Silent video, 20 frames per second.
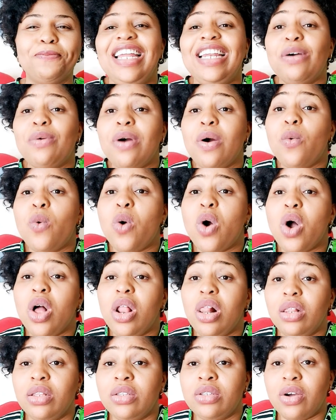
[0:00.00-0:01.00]
In our
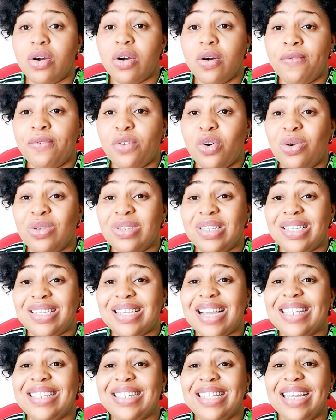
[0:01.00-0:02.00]
world of
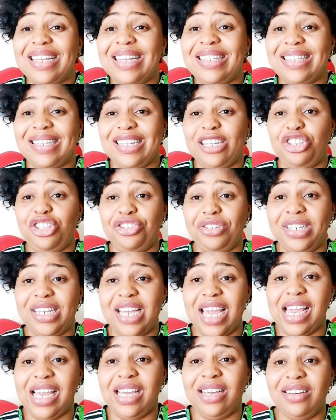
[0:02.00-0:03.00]
uncertainty
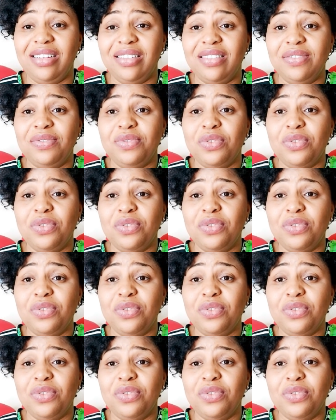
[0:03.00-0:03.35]
today,